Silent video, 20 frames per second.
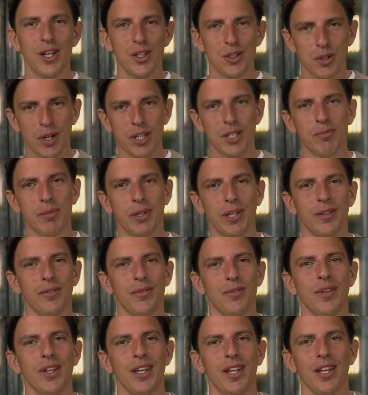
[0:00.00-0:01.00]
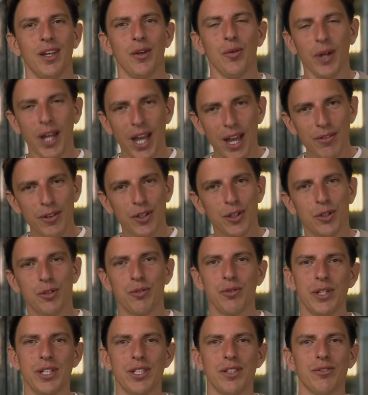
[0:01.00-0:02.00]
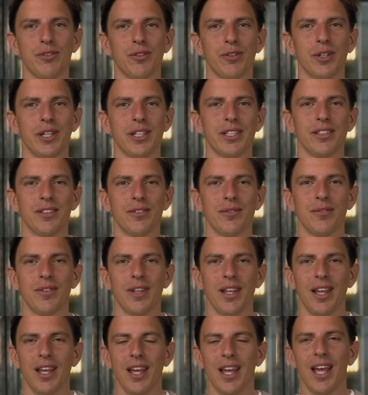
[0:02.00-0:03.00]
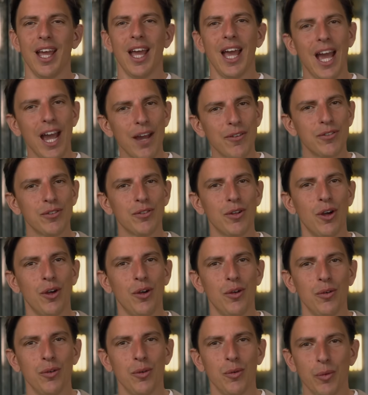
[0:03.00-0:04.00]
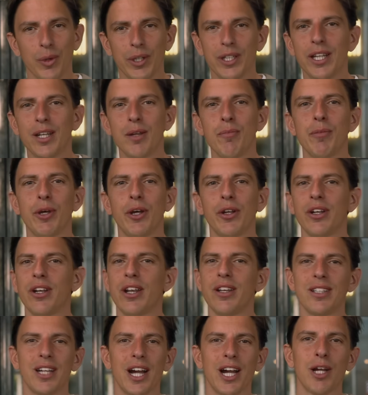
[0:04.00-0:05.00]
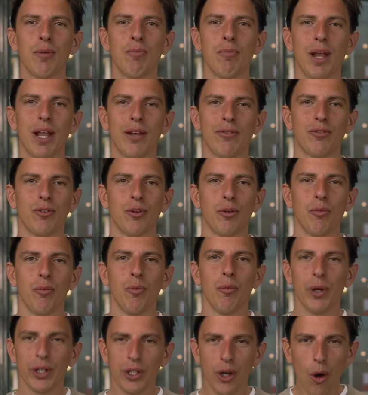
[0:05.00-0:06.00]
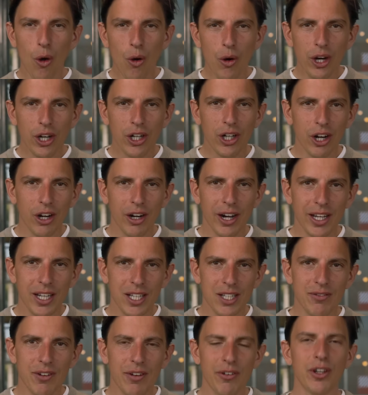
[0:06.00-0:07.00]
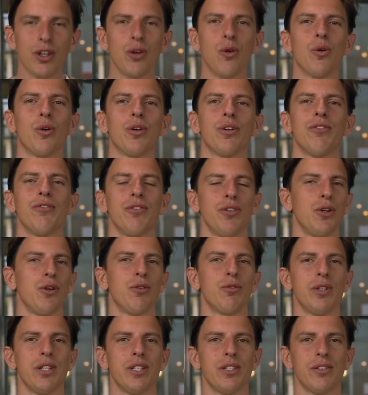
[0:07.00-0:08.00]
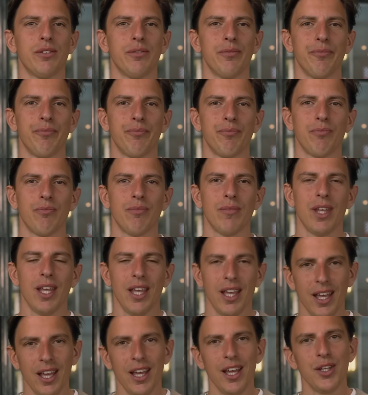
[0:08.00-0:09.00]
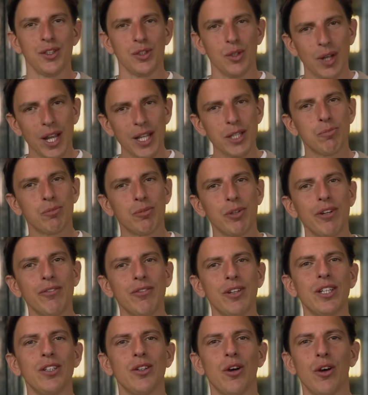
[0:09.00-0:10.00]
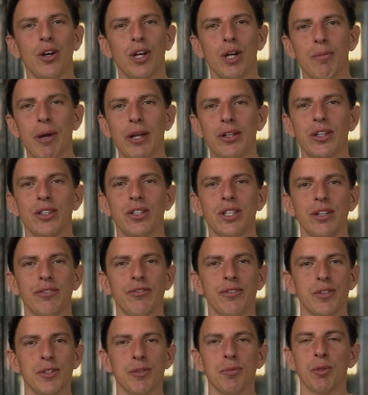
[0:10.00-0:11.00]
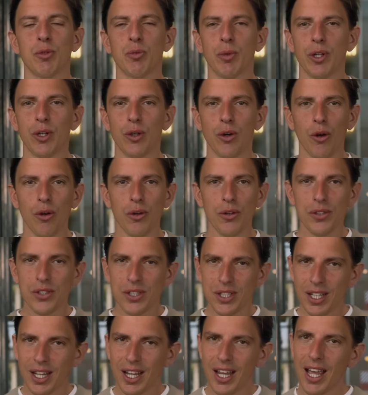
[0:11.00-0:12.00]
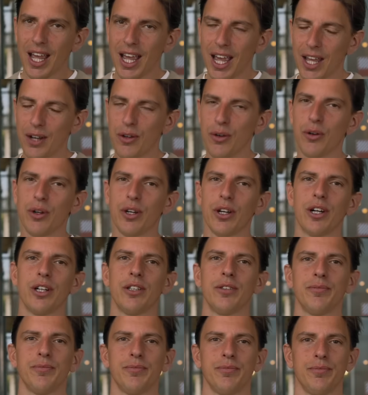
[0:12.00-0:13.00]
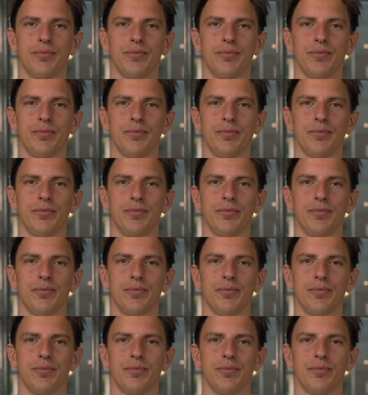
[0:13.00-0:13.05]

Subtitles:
Trust me, we have a good reason for it. After all, we didn't build an entire platform with OKR at its very core for no reason. So let's briefly talk about the difference between goals and OKR.